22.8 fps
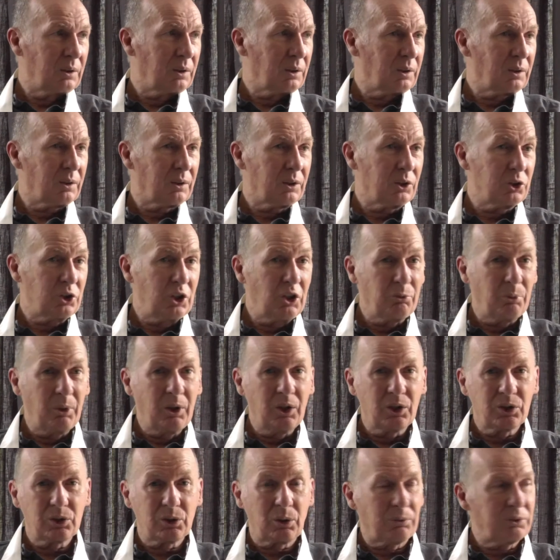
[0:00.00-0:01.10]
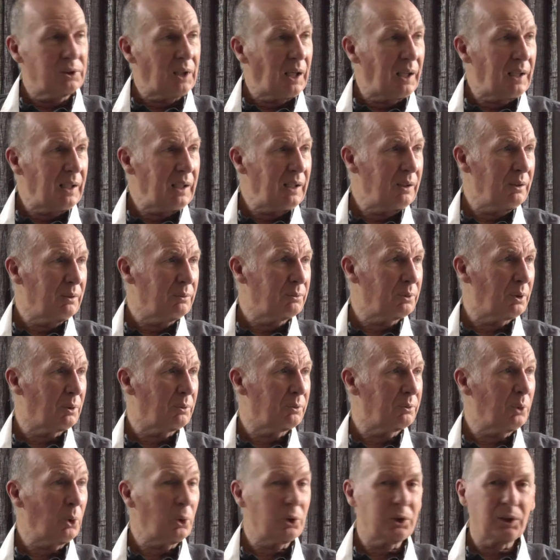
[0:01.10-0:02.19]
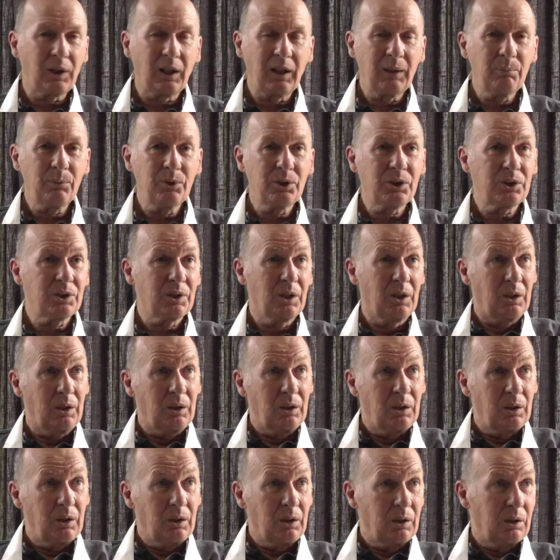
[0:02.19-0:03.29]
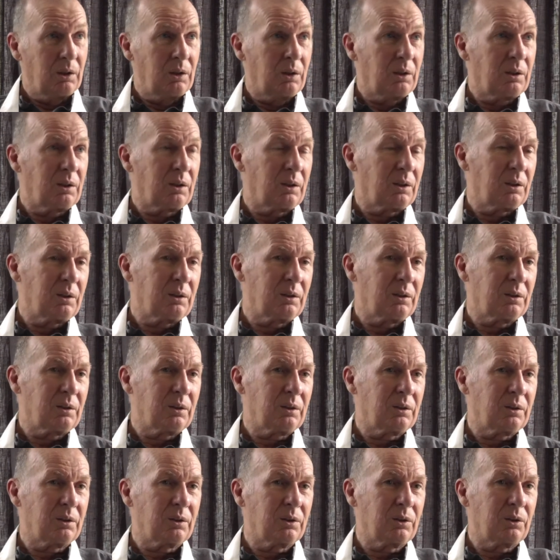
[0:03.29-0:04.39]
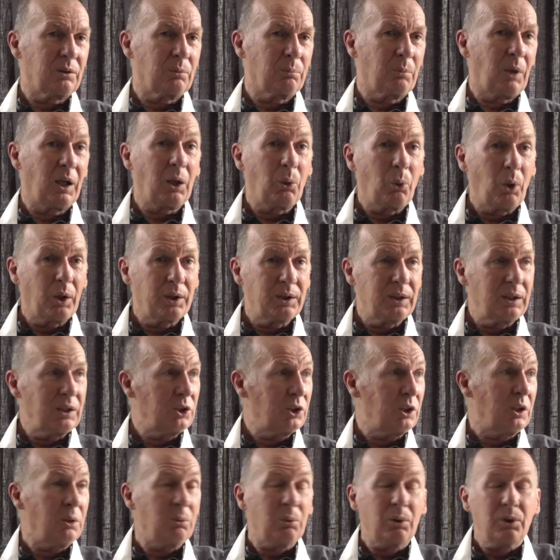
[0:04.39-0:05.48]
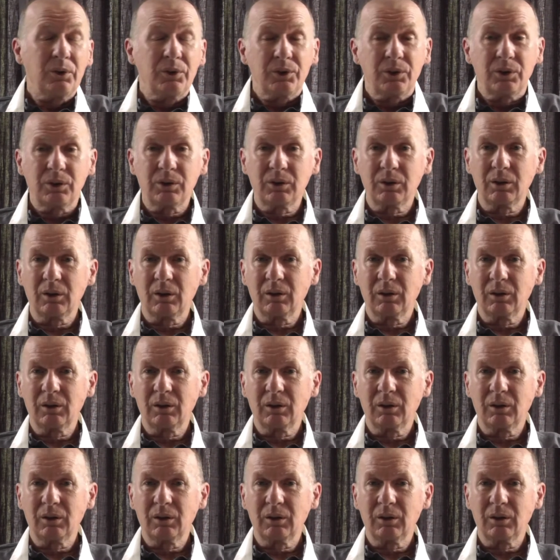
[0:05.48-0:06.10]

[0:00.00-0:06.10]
Uh, the Chief Minister of Delhi for four times, uh, Mayawati, she was